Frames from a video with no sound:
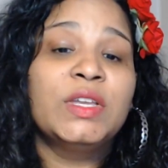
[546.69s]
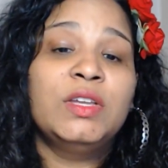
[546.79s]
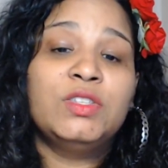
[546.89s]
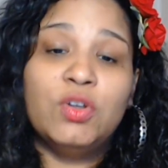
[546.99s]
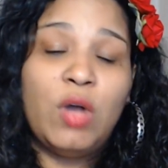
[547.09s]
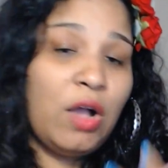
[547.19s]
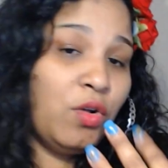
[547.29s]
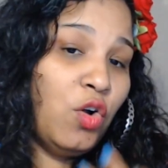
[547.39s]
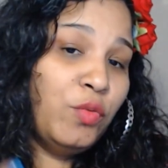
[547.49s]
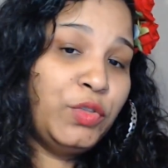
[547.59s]
So I'll
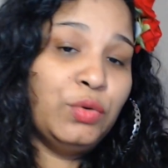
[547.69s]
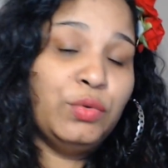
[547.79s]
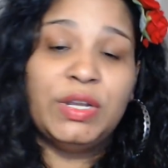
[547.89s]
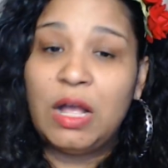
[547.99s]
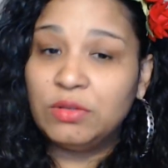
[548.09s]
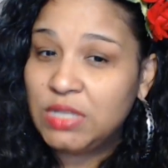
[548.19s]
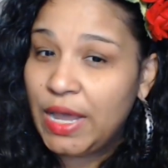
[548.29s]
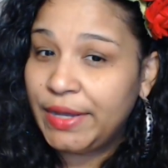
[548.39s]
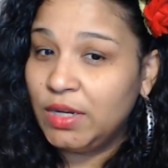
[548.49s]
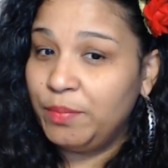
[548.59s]
comb through it. I'll
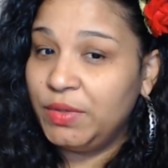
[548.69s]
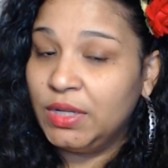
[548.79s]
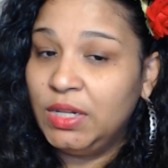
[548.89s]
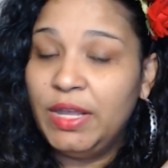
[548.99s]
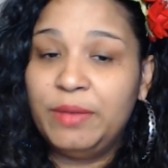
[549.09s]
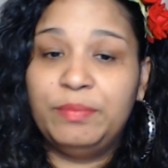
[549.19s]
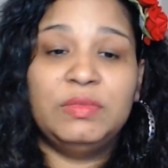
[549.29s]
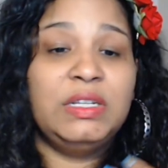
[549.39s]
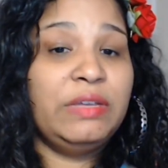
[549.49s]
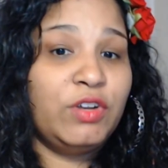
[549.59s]
tie it up in a clip,
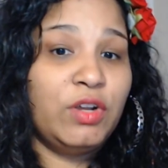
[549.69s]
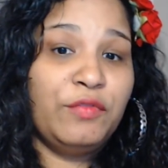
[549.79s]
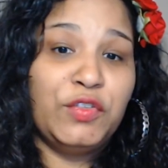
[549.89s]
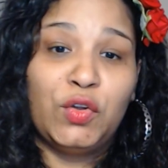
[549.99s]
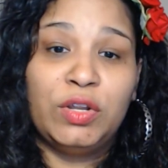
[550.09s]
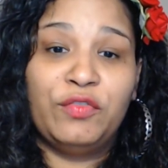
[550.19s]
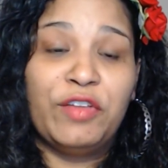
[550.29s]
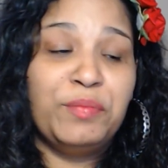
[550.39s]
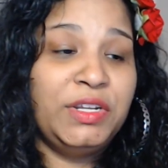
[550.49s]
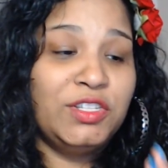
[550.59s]
leave it on for
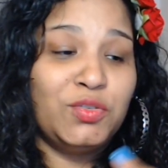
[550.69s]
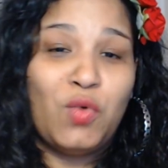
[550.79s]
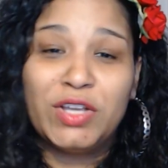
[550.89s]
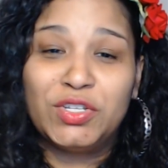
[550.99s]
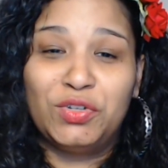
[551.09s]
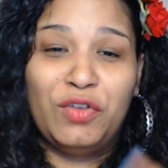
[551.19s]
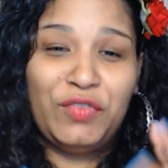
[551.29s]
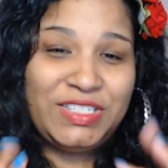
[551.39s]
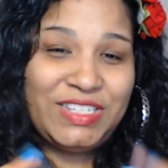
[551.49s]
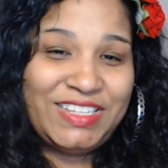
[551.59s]
35 minutes, wash it off.
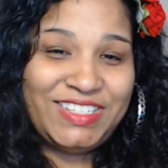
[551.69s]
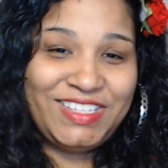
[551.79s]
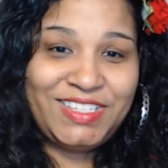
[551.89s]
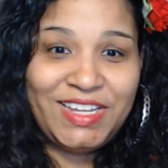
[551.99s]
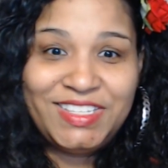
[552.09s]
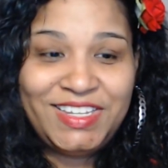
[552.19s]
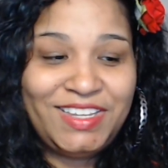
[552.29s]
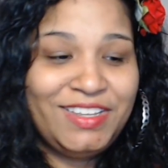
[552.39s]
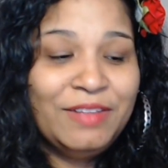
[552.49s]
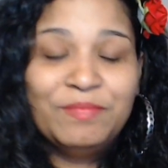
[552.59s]
It's nice and
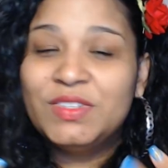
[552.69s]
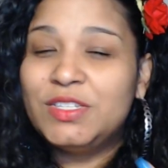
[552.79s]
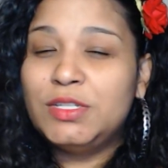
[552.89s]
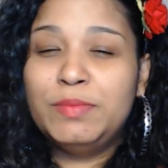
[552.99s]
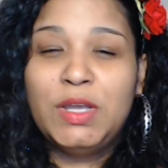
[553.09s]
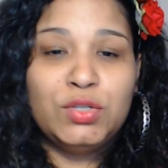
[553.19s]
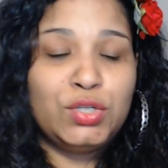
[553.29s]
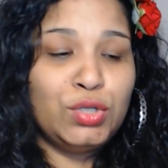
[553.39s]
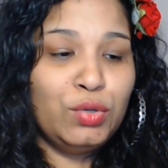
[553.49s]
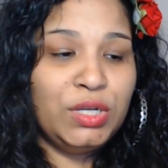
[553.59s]
sudsy. Smells
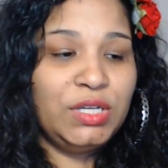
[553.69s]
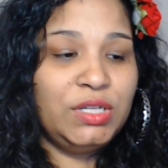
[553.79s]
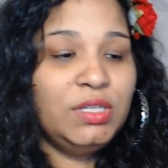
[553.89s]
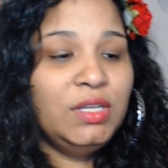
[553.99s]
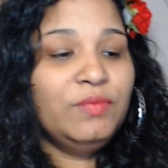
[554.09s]
so good.